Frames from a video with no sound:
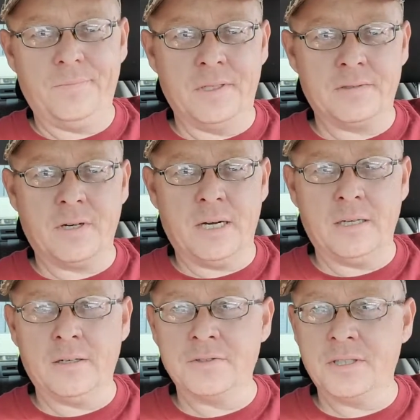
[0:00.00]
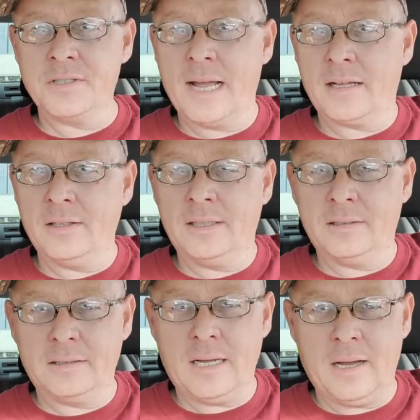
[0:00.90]
this right here is exactly
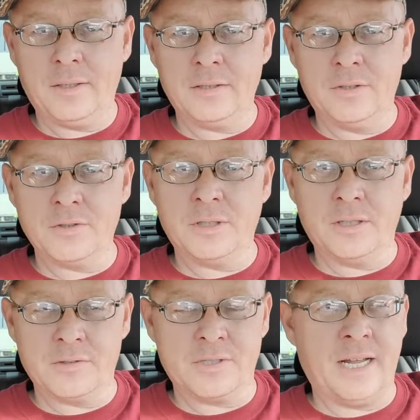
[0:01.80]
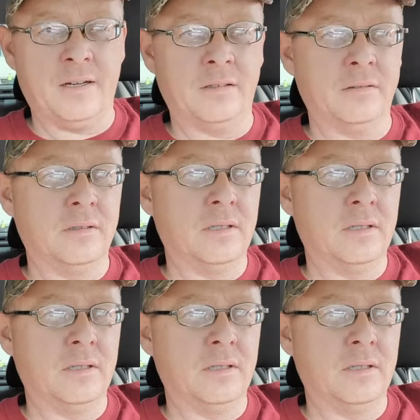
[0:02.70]
how it usually goes down